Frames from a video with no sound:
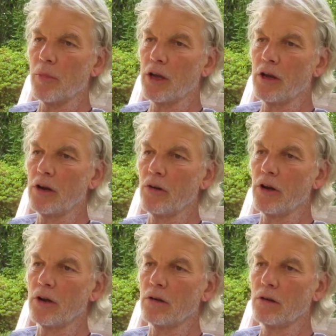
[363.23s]
my
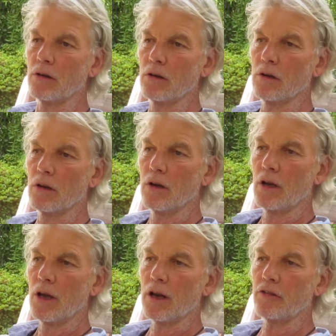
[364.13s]
hearing,
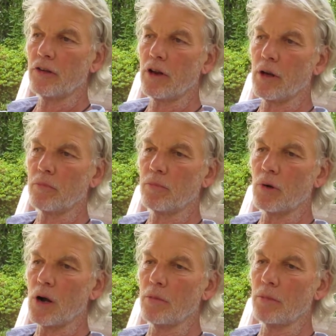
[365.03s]
and I said I
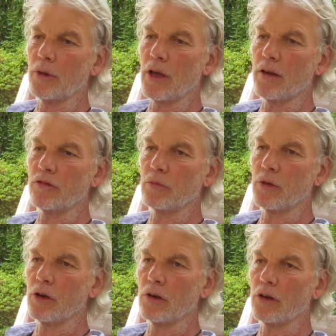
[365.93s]
probably have some
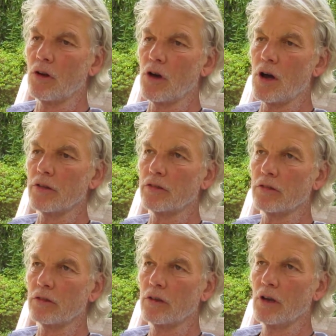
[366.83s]
hearing
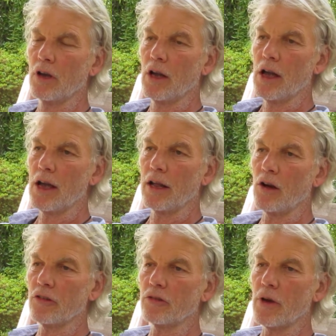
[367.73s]
loss. And he
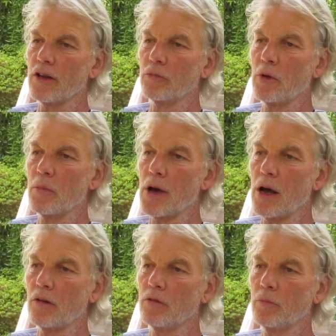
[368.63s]
also asked me
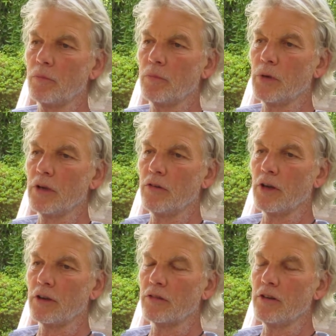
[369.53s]
about
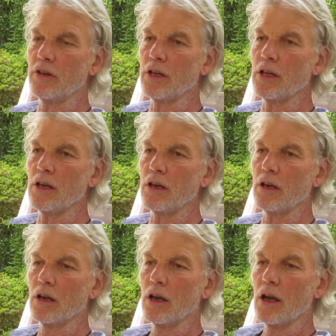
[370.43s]
PTSD,
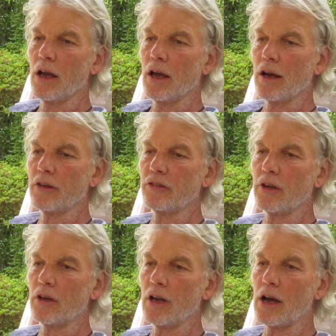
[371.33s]
and I
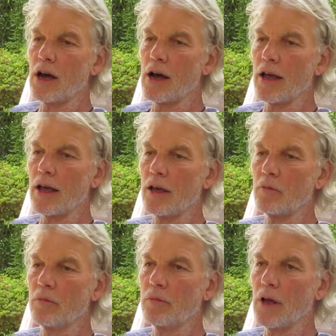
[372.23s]
said, yeah, I had
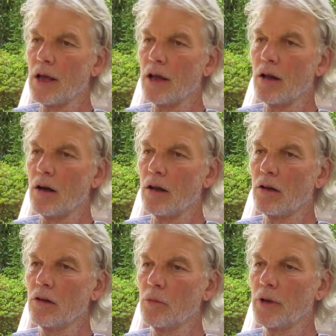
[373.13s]
a
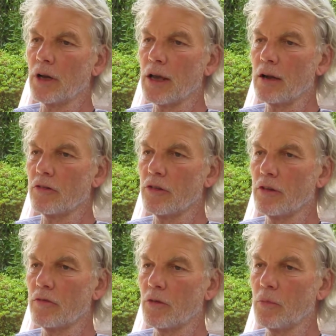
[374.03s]
little bit of
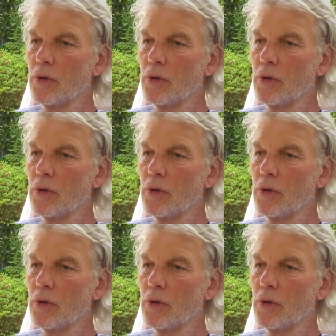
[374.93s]
counseling for